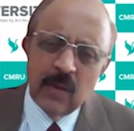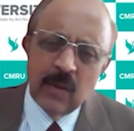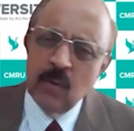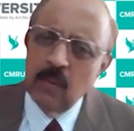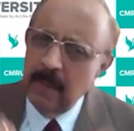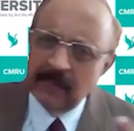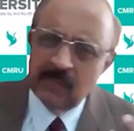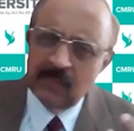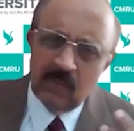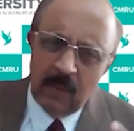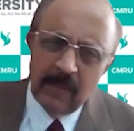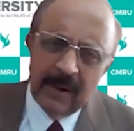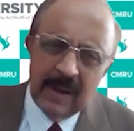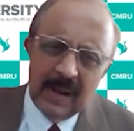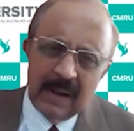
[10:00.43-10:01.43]
You may be
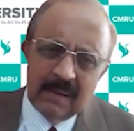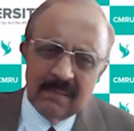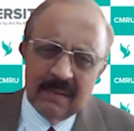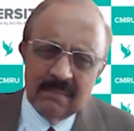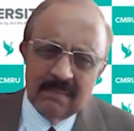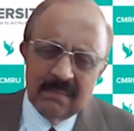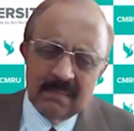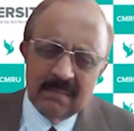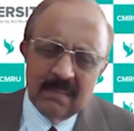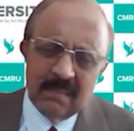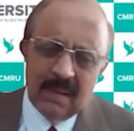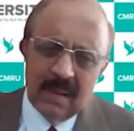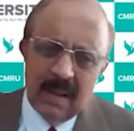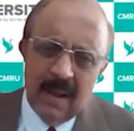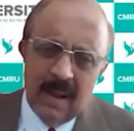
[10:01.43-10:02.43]
sovereign,
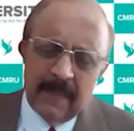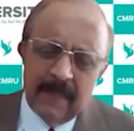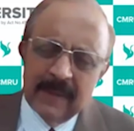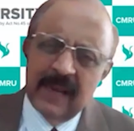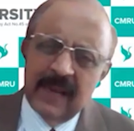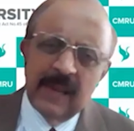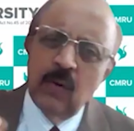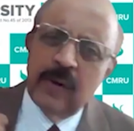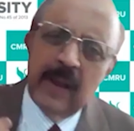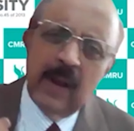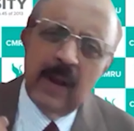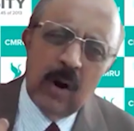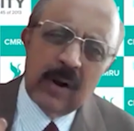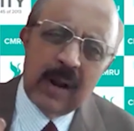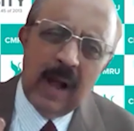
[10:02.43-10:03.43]
but then you
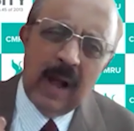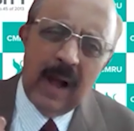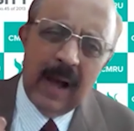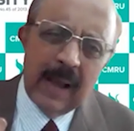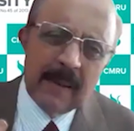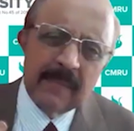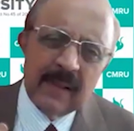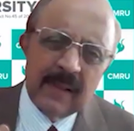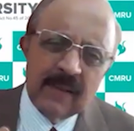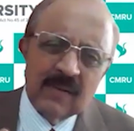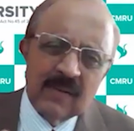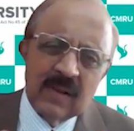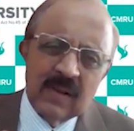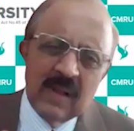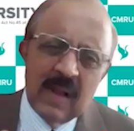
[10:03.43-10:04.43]
cannot harm the
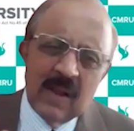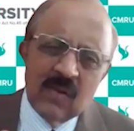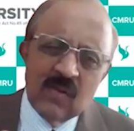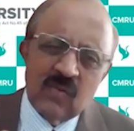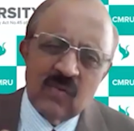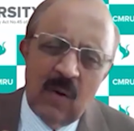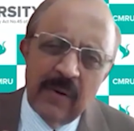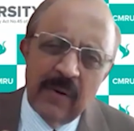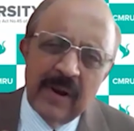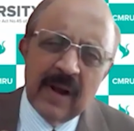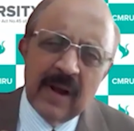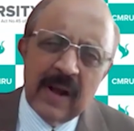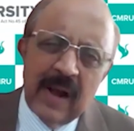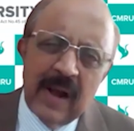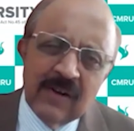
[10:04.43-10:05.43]

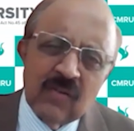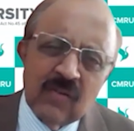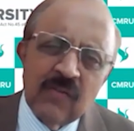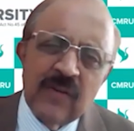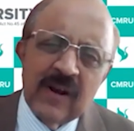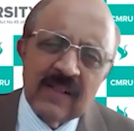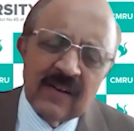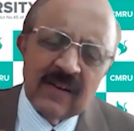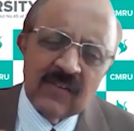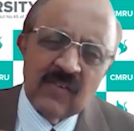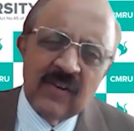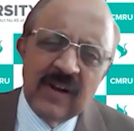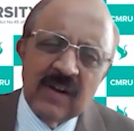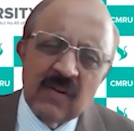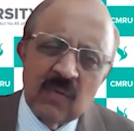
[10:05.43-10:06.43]
sovereign rights of another
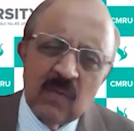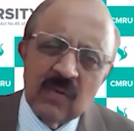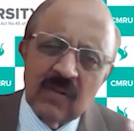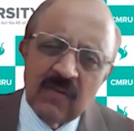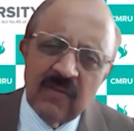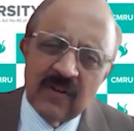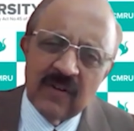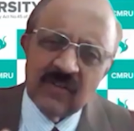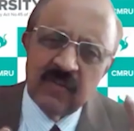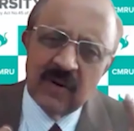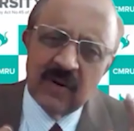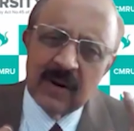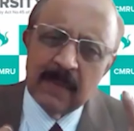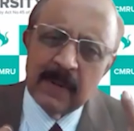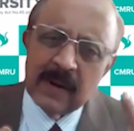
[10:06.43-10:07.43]
state was the first
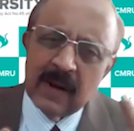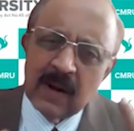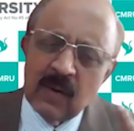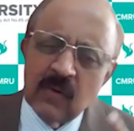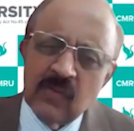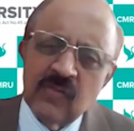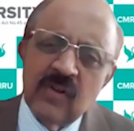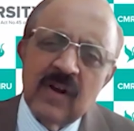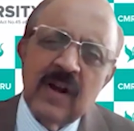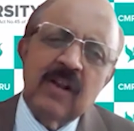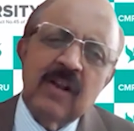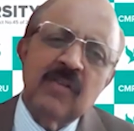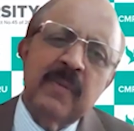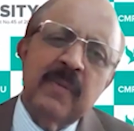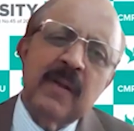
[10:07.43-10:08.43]
fundamental question
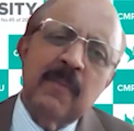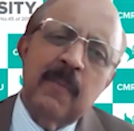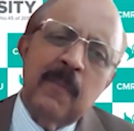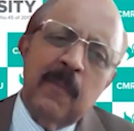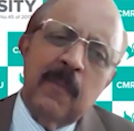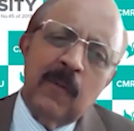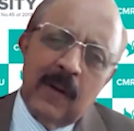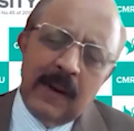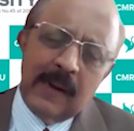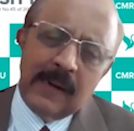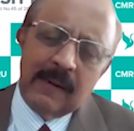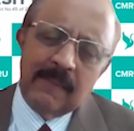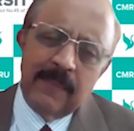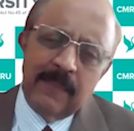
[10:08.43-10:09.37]
that is being spoken.